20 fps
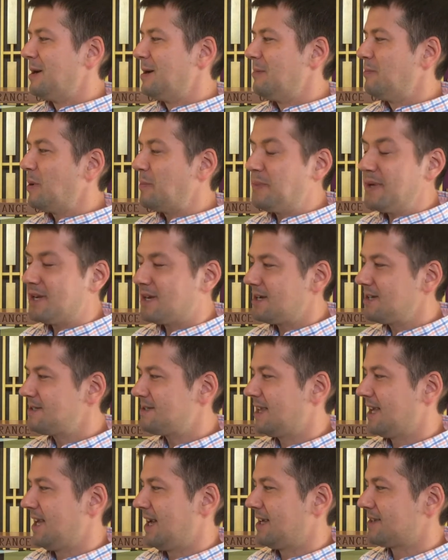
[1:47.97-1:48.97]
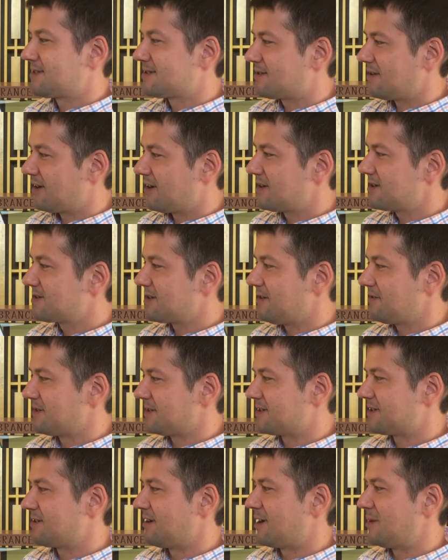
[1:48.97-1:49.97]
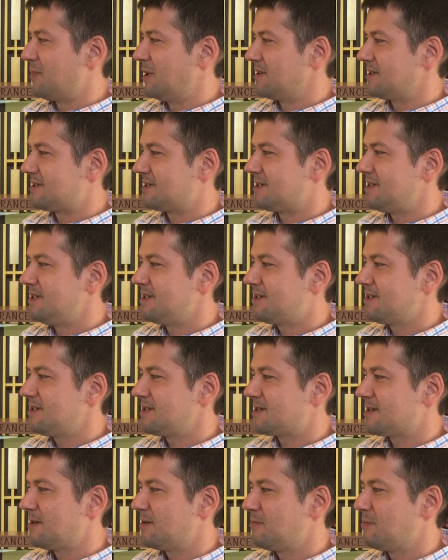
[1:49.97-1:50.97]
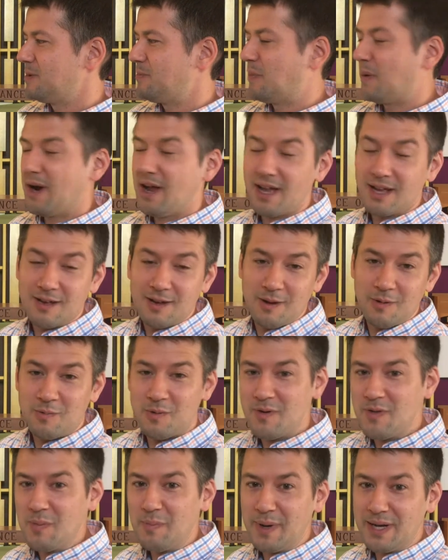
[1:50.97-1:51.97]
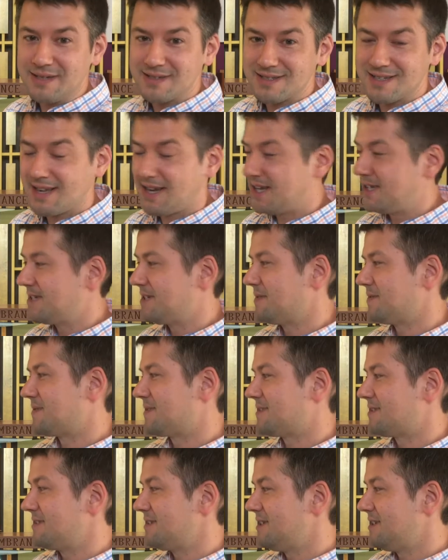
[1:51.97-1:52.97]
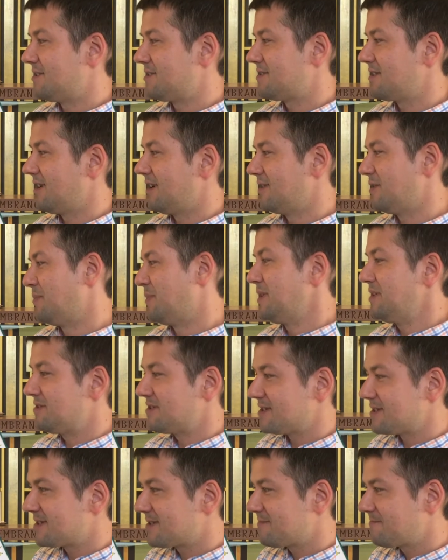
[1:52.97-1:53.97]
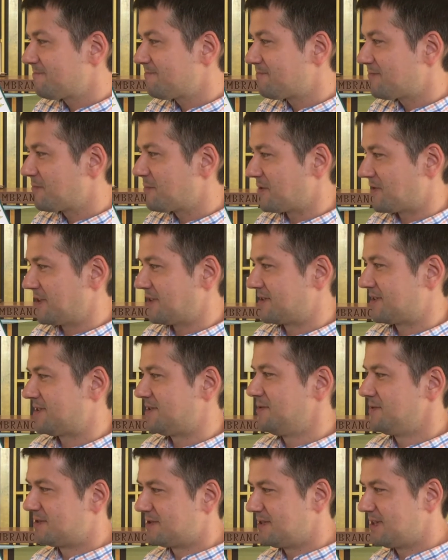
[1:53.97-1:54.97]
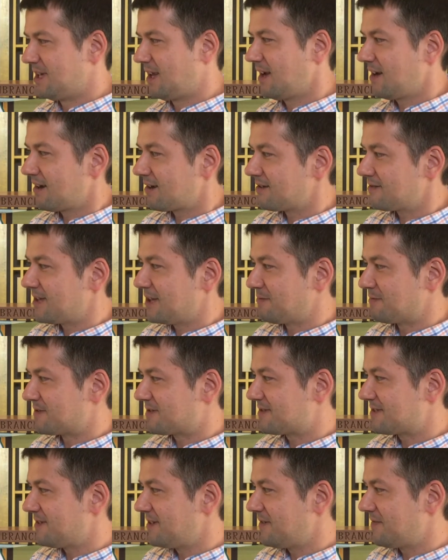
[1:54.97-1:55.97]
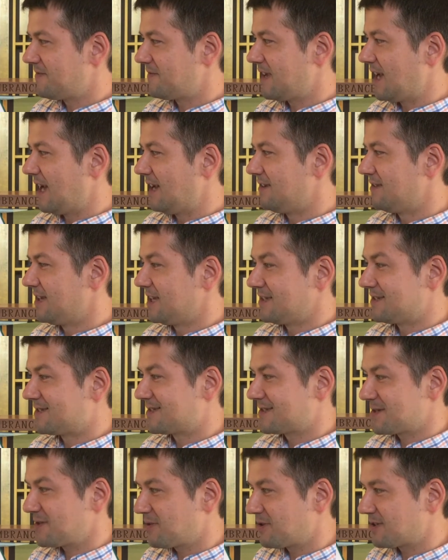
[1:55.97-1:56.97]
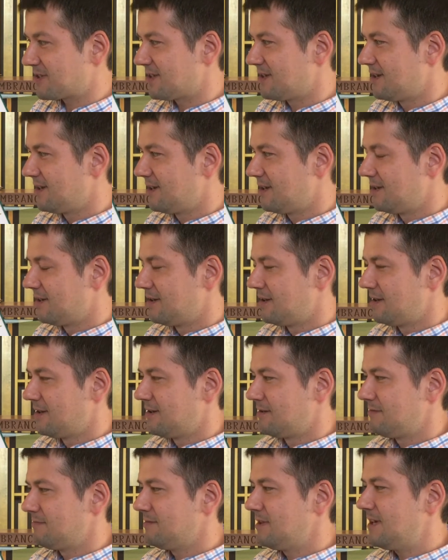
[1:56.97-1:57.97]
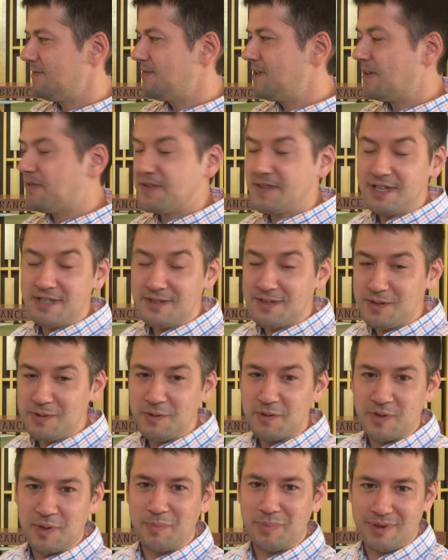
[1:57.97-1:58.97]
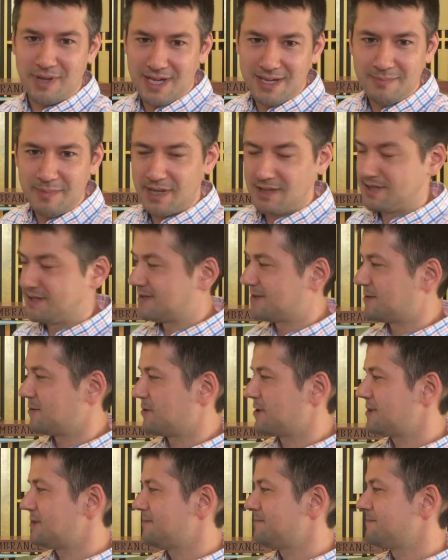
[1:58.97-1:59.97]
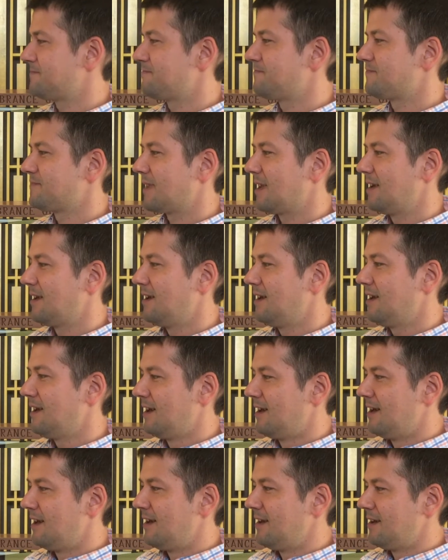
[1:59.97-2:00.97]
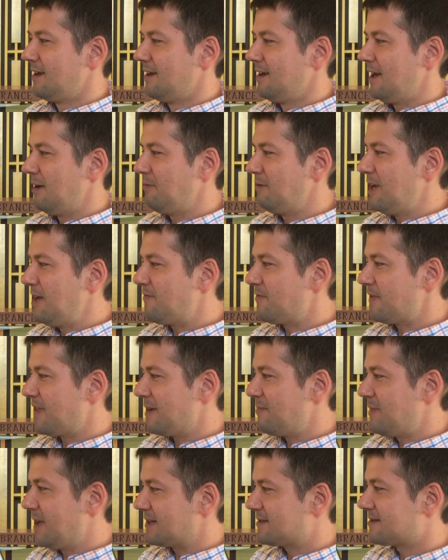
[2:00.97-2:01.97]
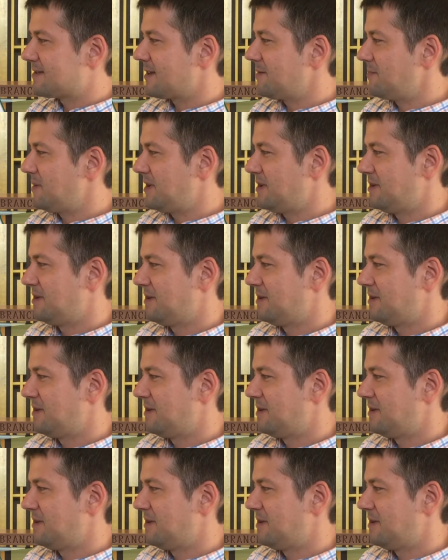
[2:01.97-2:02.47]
But because they had stars, all the star-belly Sneetches would brag, we're the best kind of Sneetch on the beaches. With their snoots in the air, they would sniff and they'd snort. We'll have nothing to do with the plain-belly sort. And whenever they met some,